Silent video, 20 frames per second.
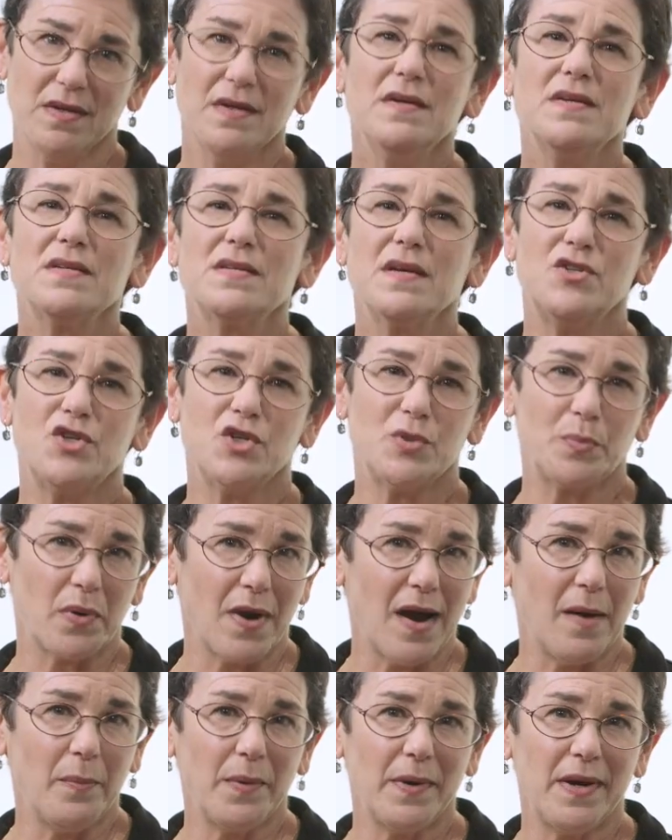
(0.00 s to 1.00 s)
such as
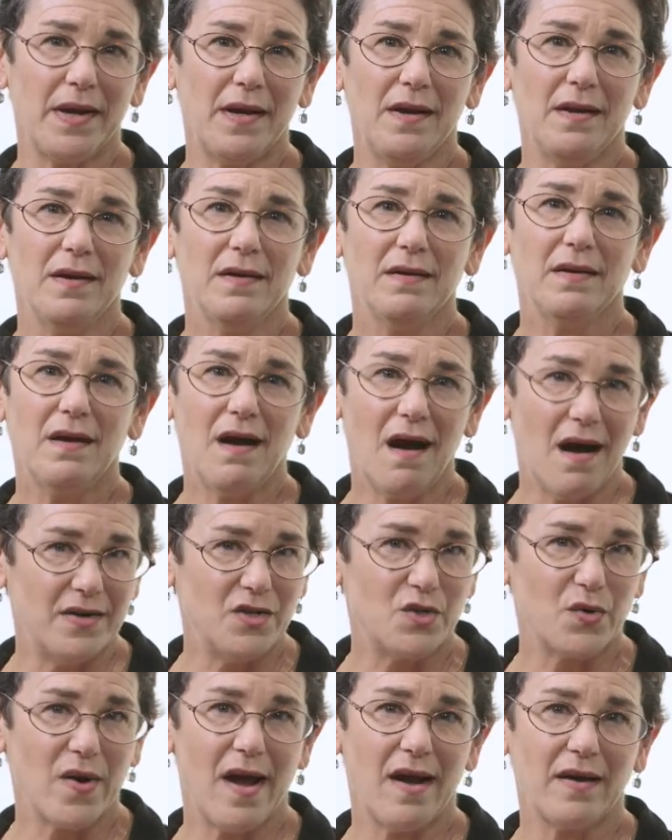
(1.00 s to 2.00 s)
property,
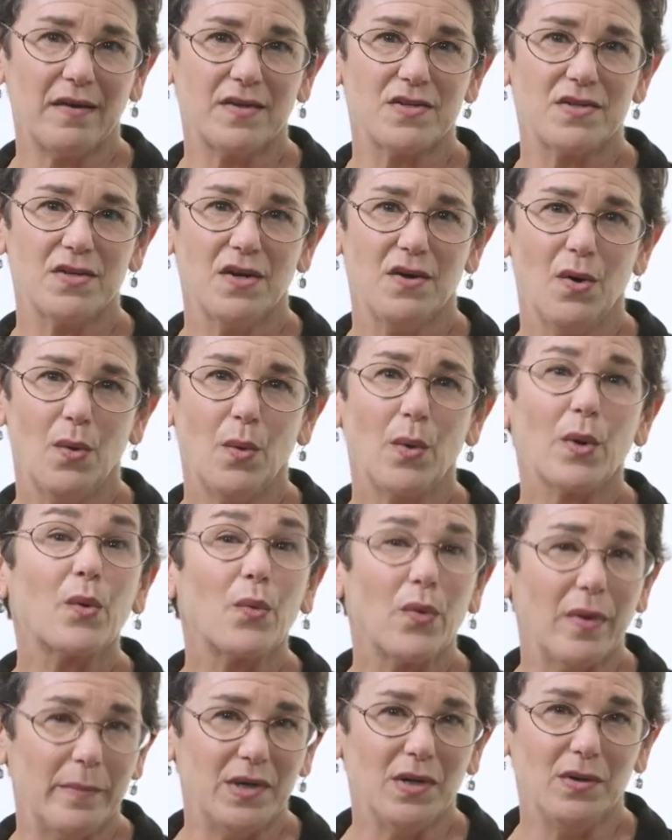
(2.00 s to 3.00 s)
contracts, or
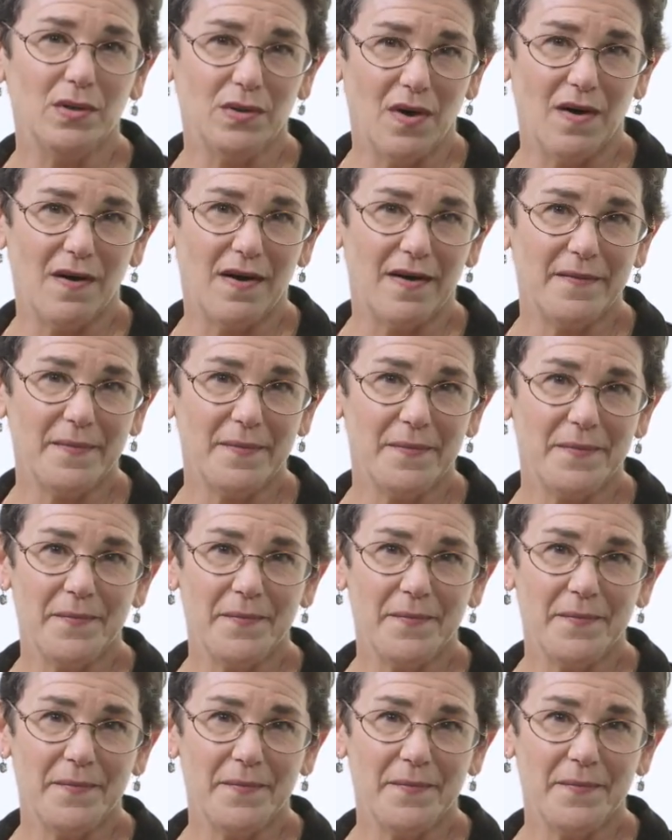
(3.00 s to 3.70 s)
criminal law.